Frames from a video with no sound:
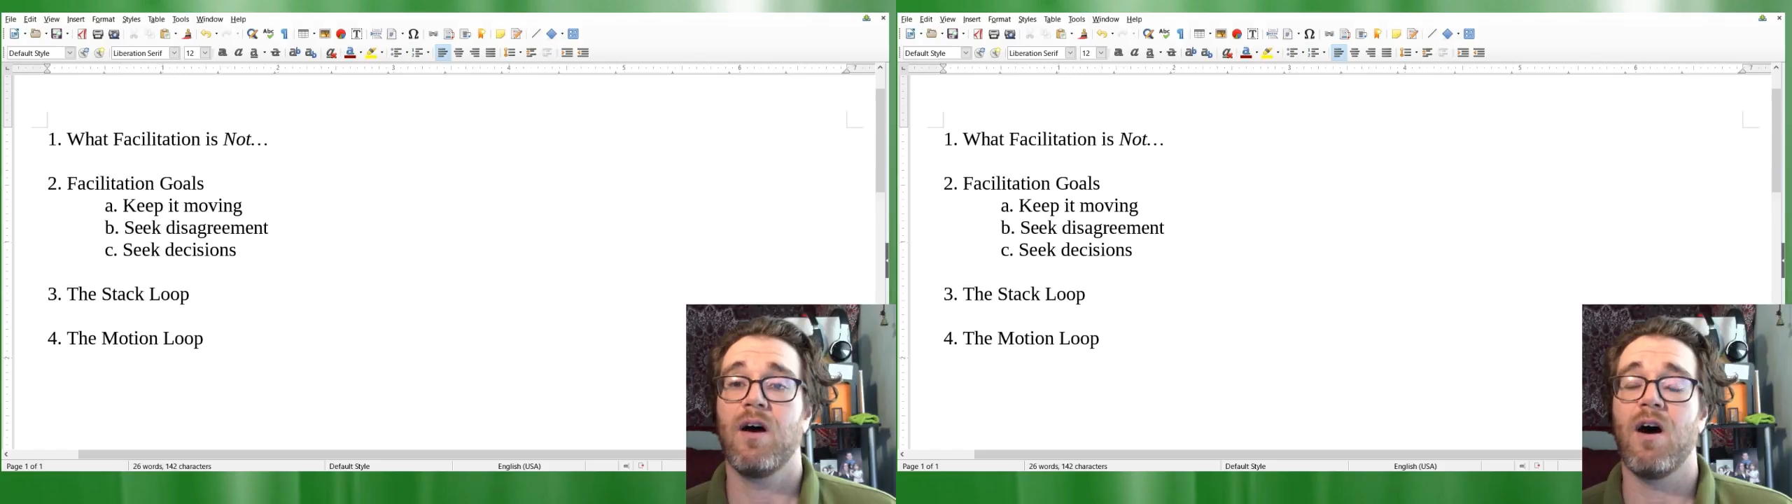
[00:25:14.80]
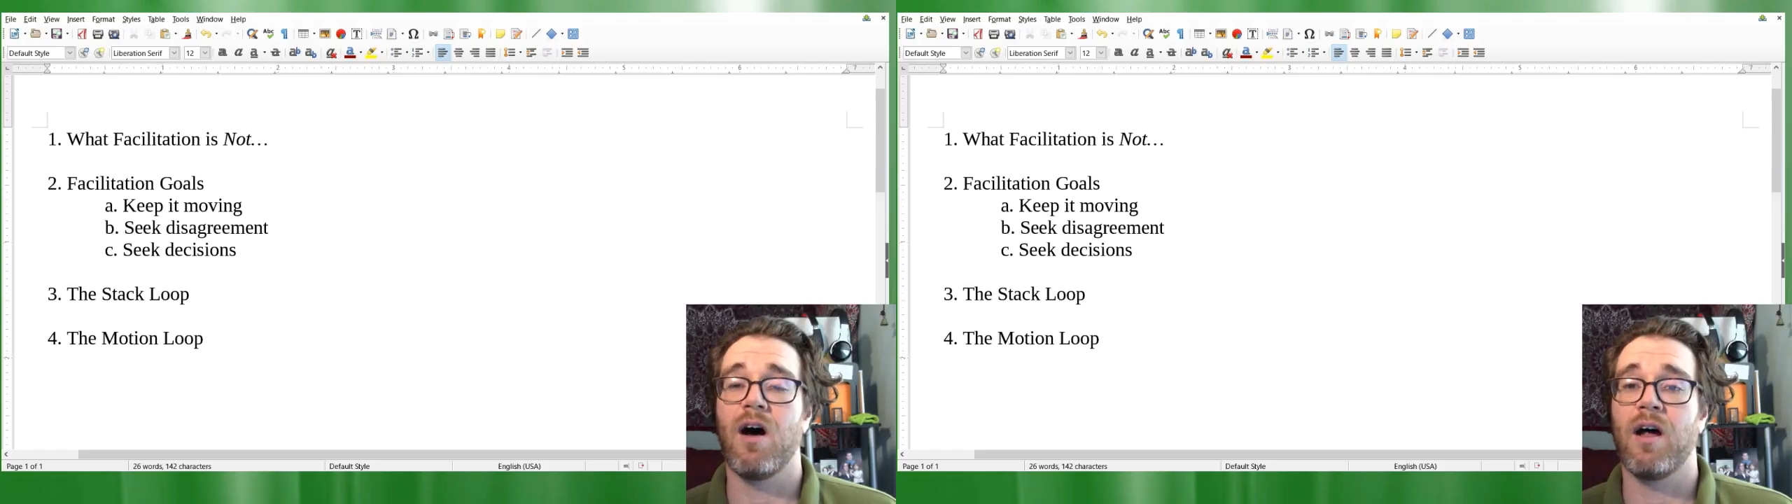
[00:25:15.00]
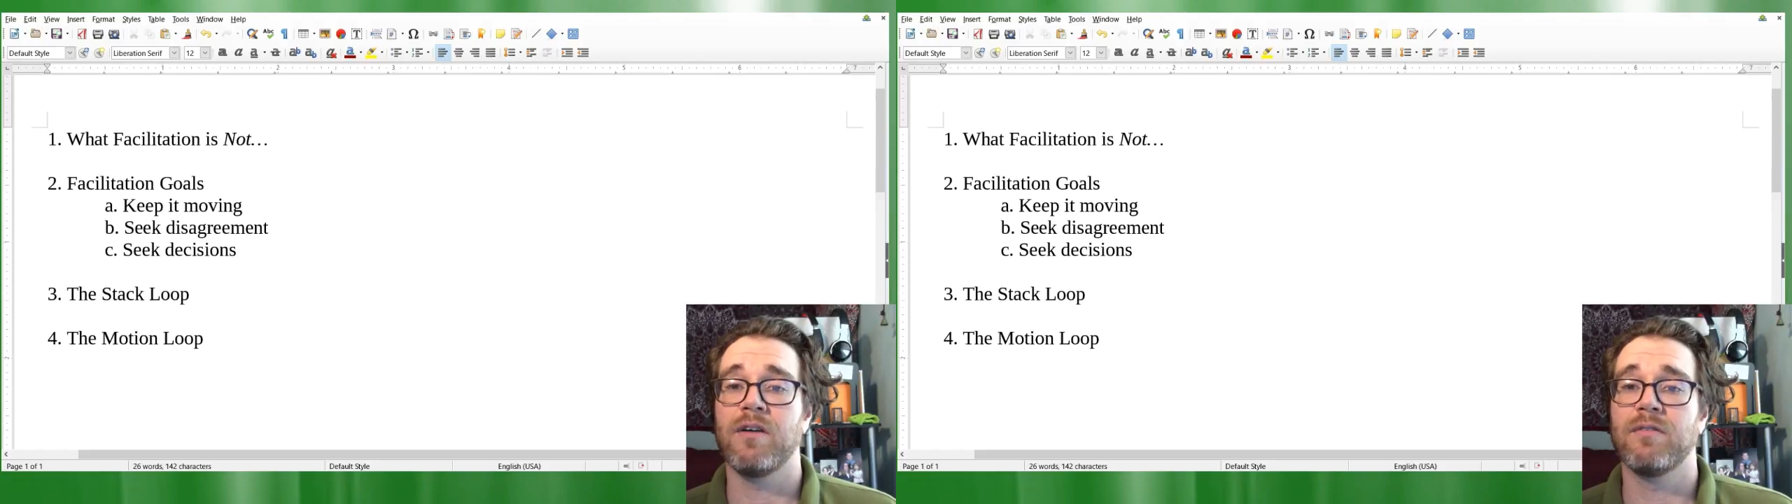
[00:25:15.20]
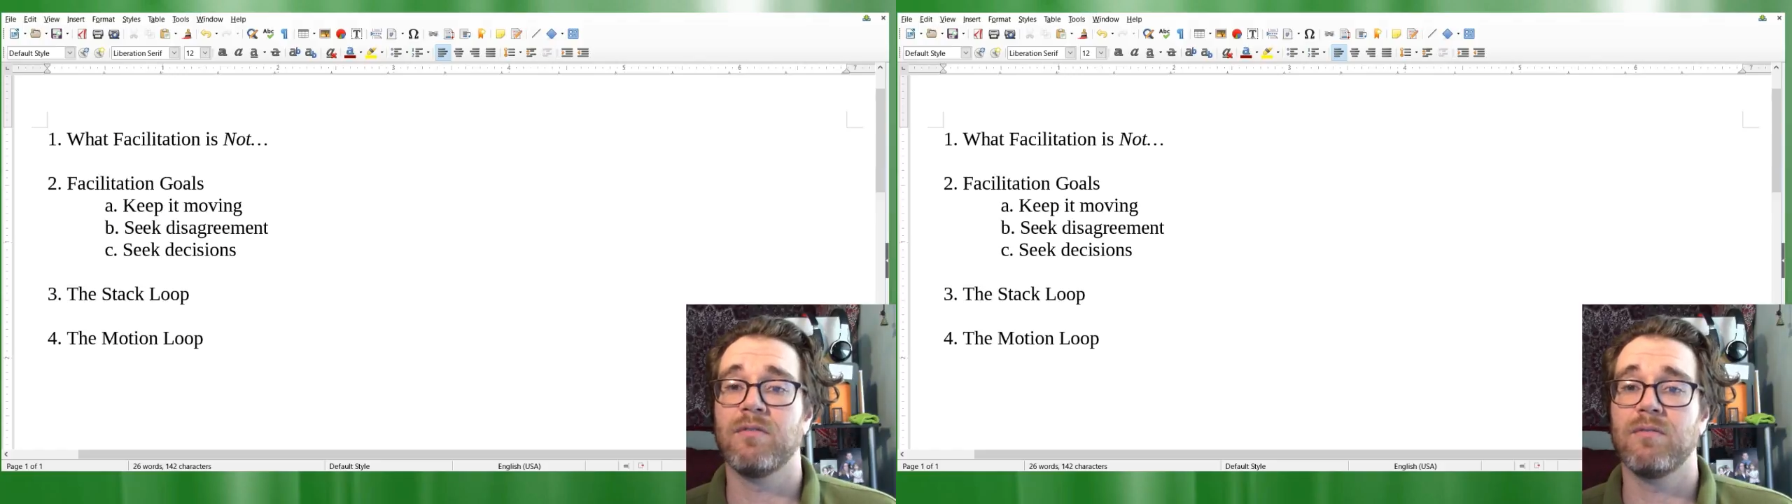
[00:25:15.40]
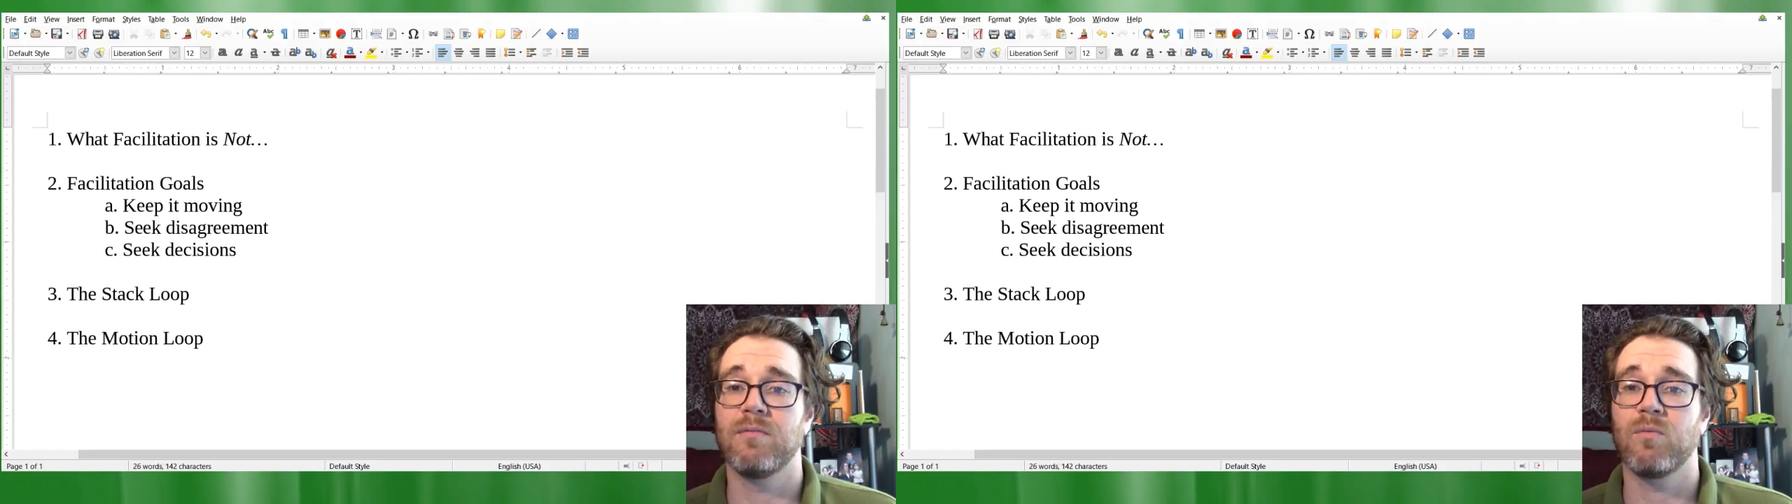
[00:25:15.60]

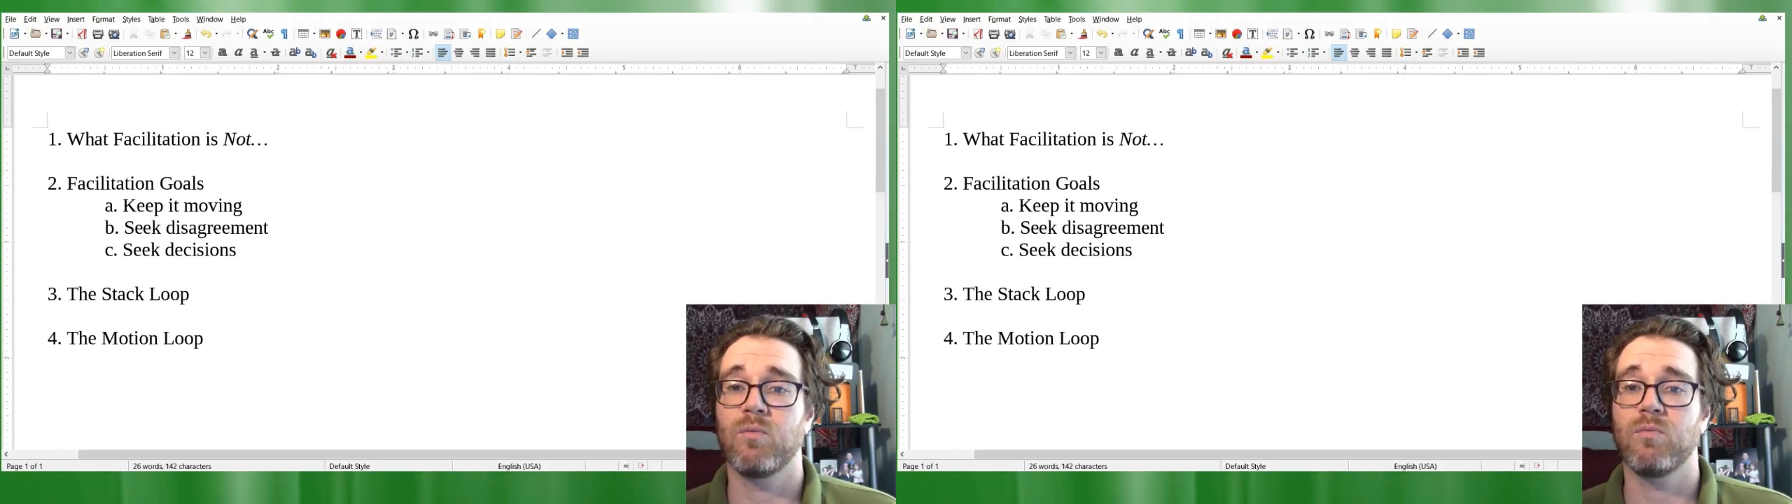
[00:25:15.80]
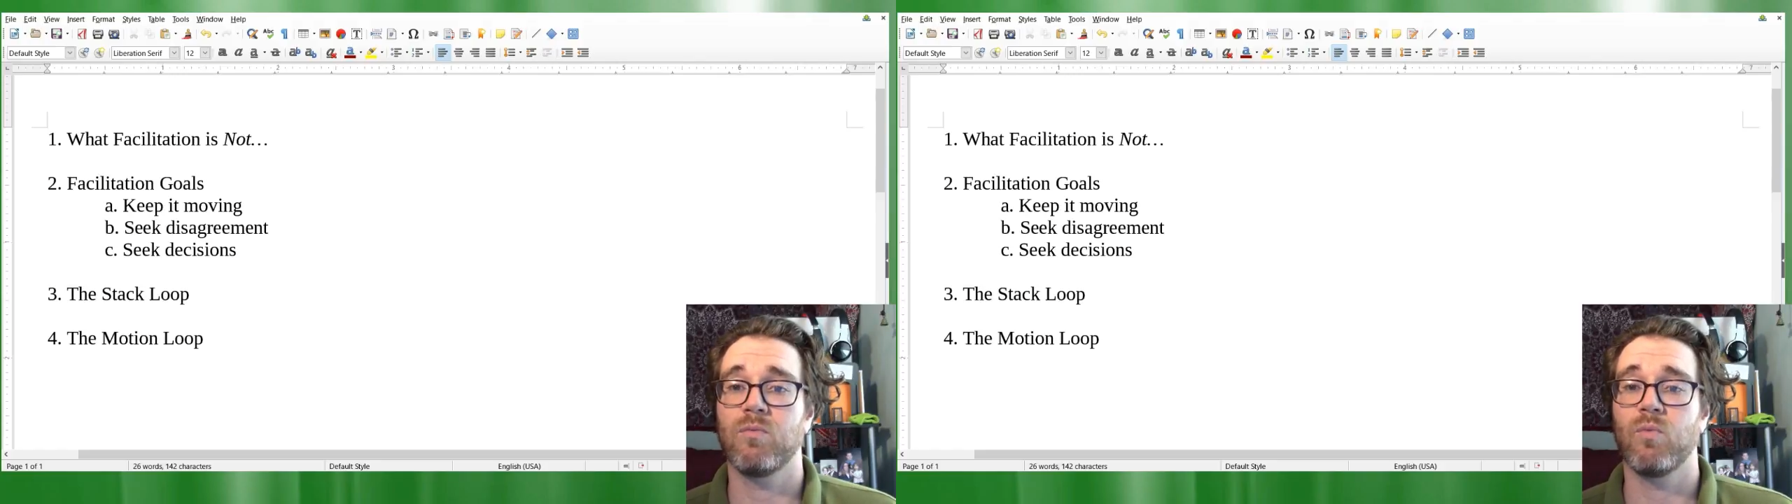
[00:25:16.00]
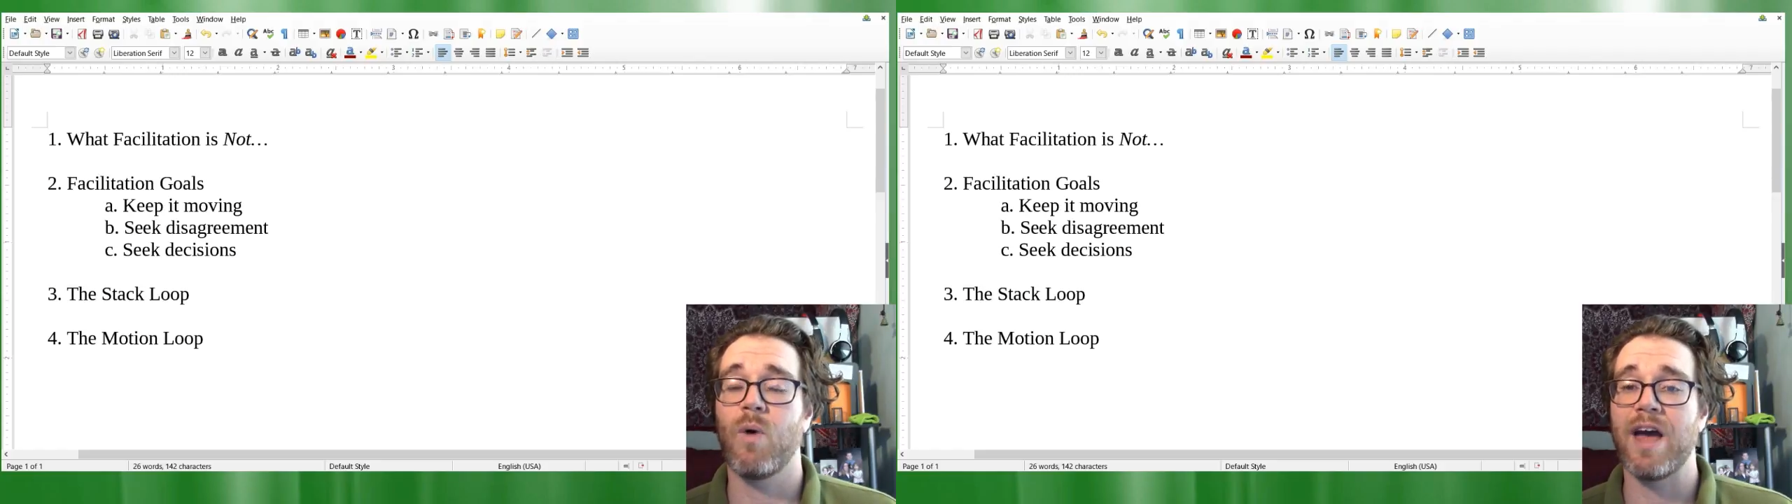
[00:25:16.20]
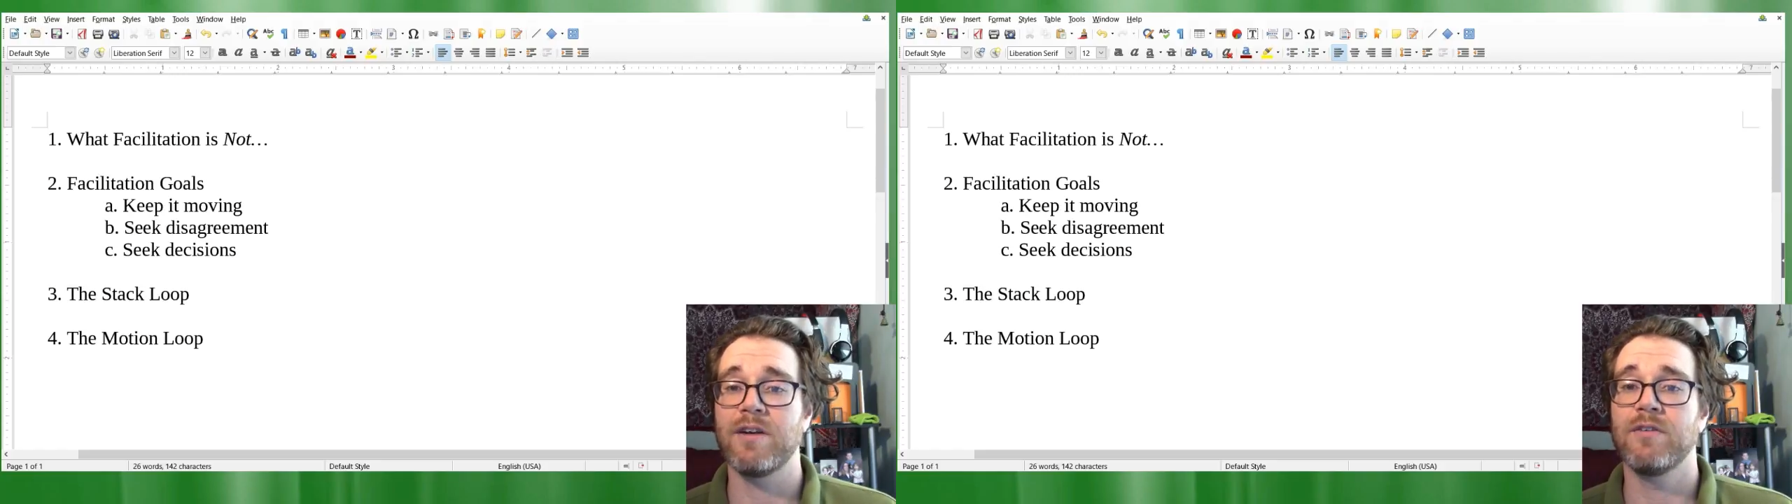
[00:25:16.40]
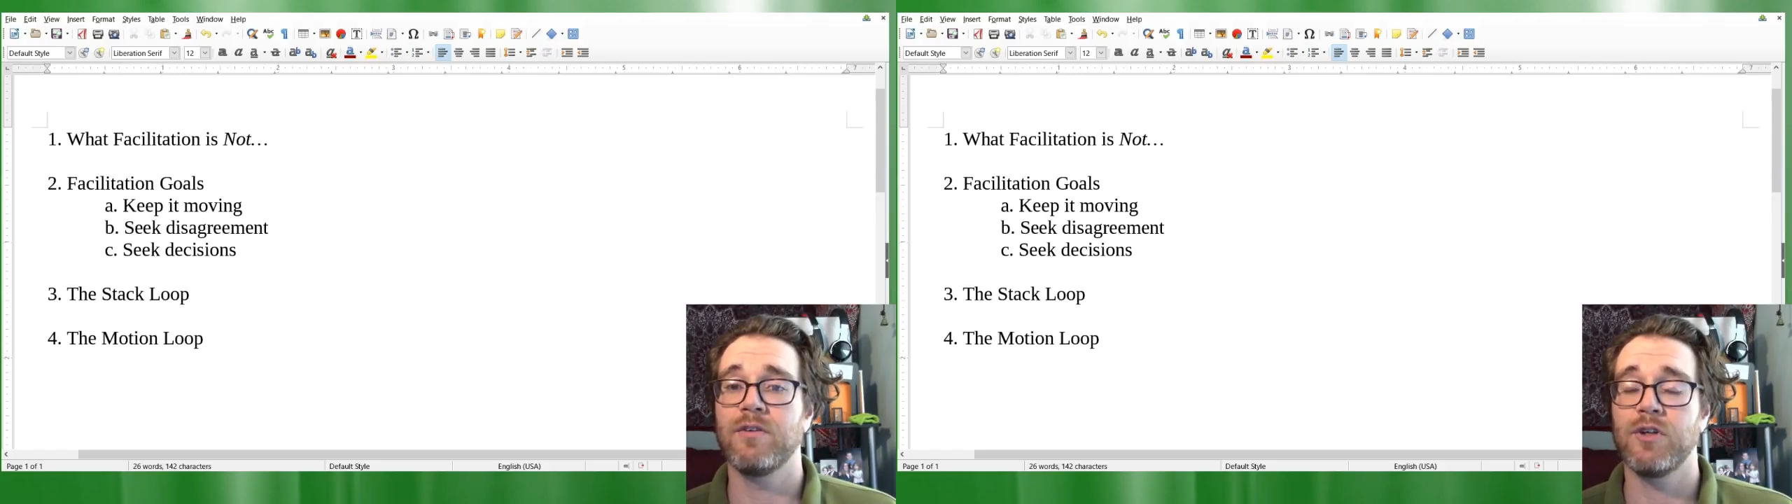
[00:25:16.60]
on when